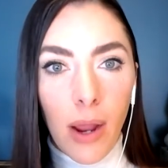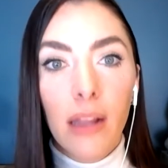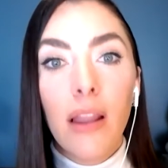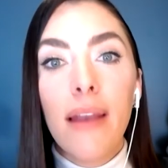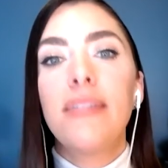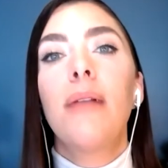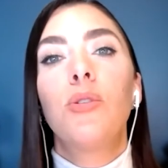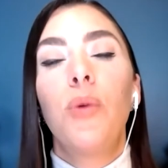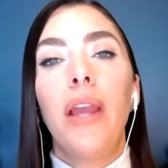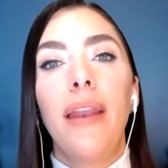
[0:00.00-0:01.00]
A lot of times
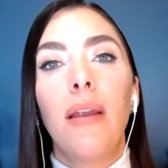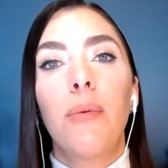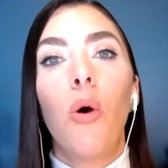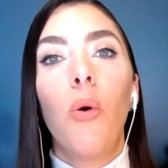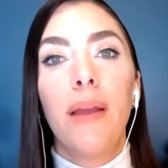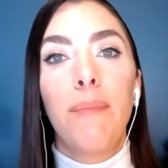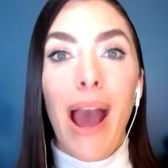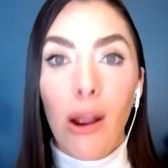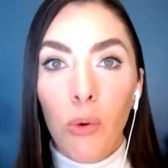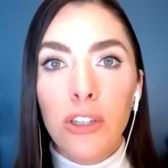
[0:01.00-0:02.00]
we end up going
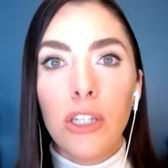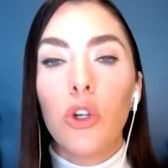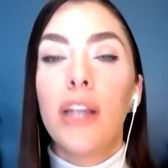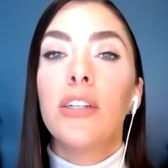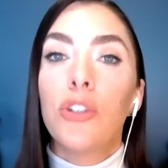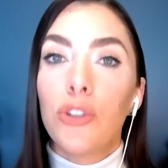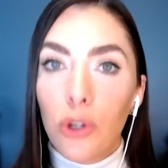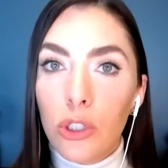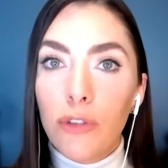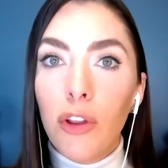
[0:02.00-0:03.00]
backwards and trying to
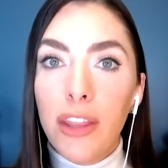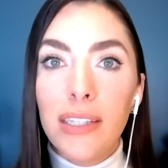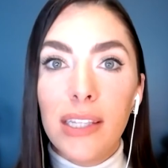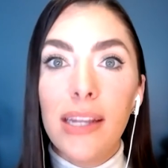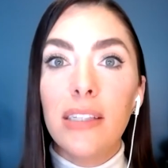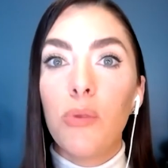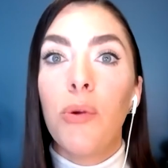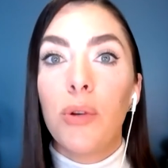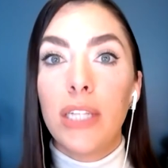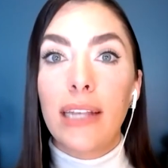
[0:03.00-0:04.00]
search for these things that we
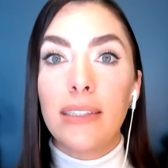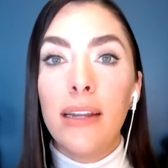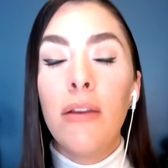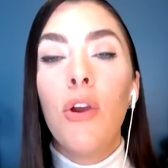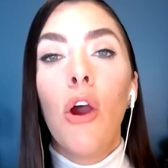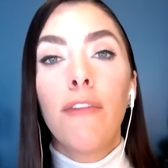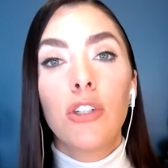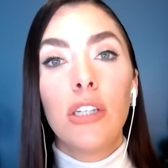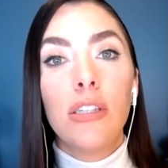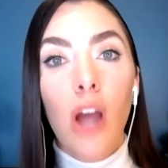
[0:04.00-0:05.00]
were testing
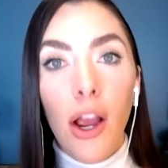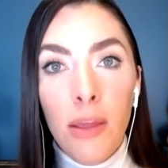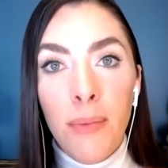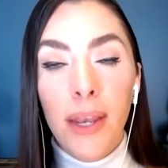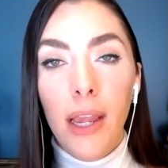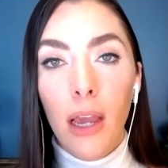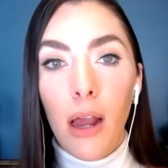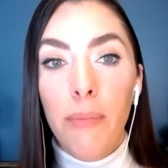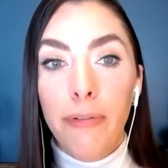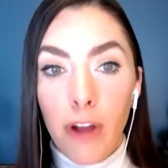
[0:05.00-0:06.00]
versus documenting it
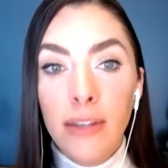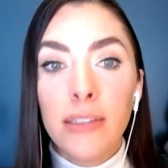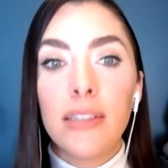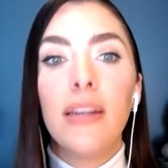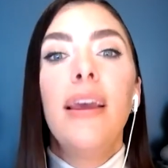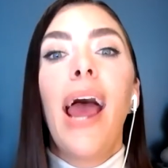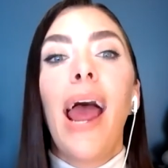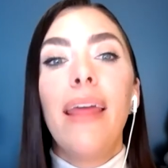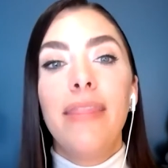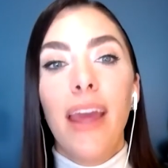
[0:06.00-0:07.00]
up front
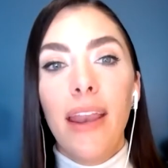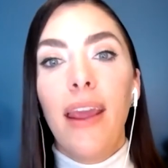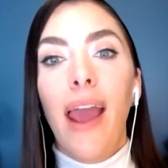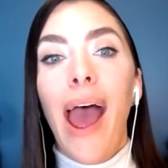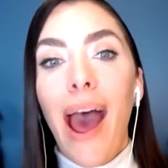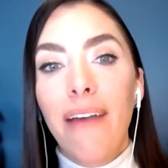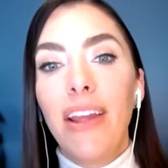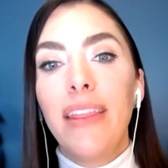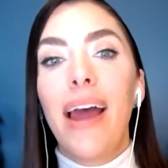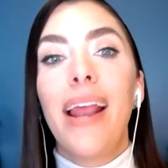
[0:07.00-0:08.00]
and then
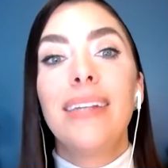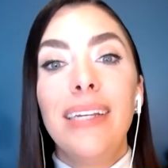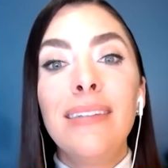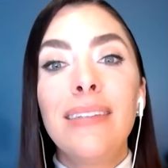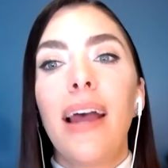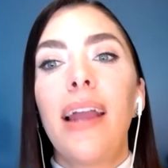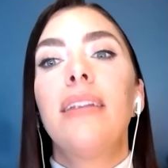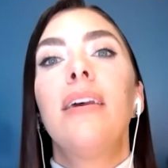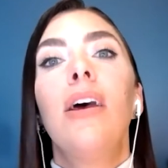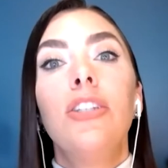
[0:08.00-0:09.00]
having that as
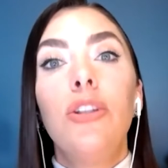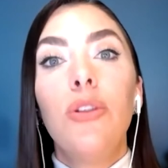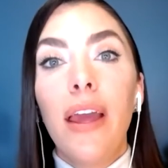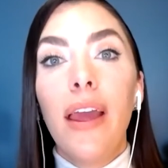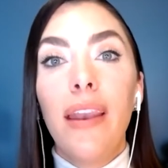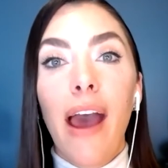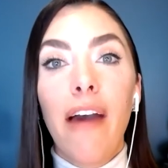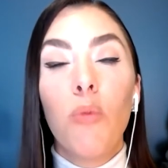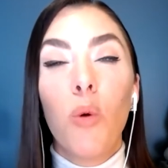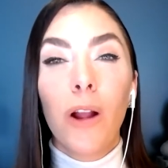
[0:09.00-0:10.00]
insight to then
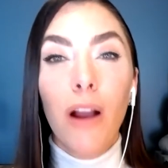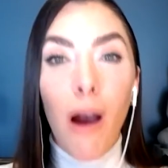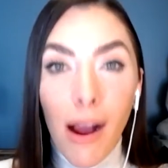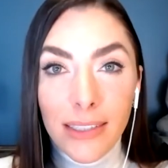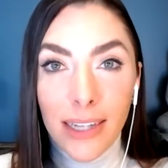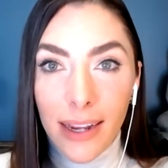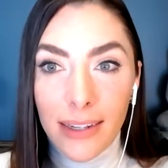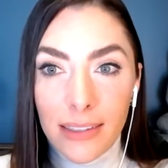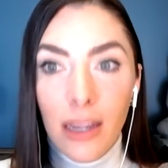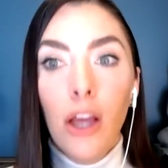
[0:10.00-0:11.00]
have more
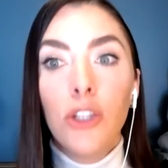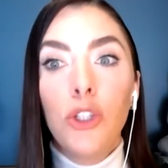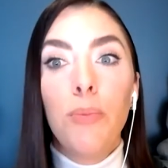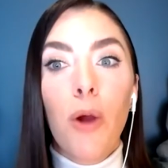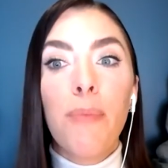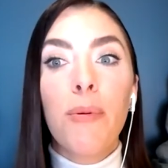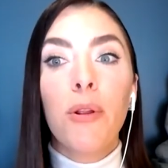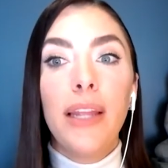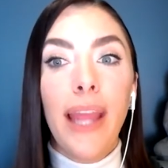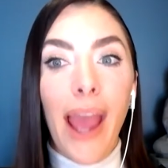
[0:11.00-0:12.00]
context to
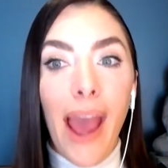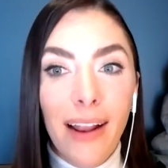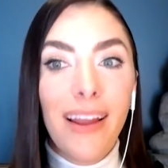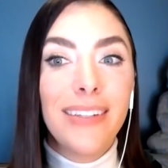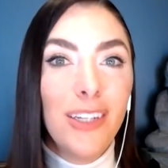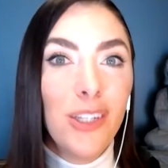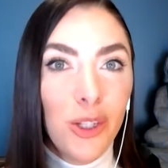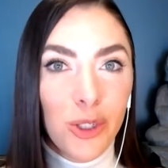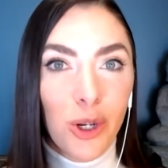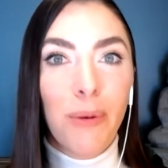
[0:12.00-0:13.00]
properly analyze and
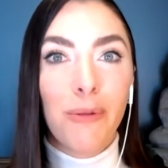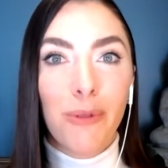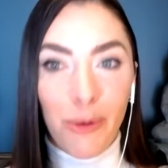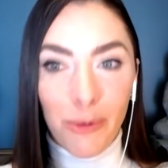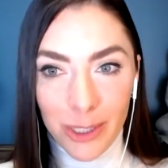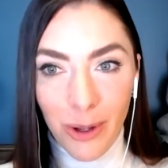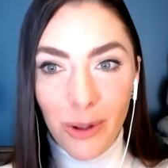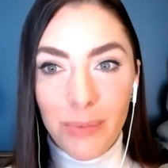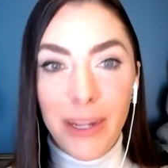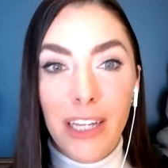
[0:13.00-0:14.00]
interpret the
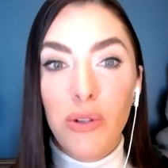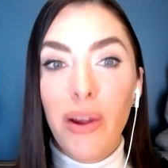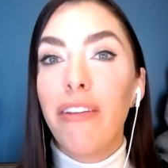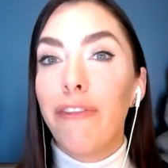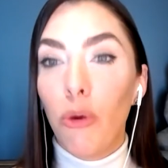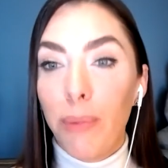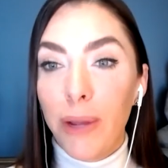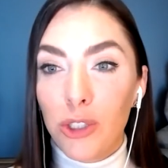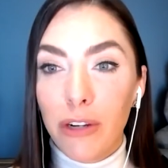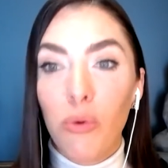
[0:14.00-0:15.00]
results because you have the full
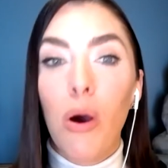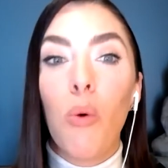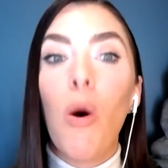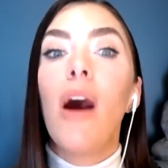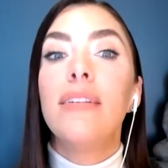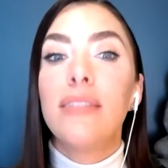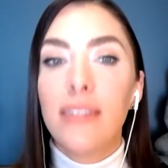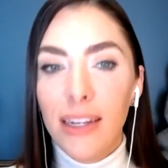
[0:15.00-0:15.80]
picture of what was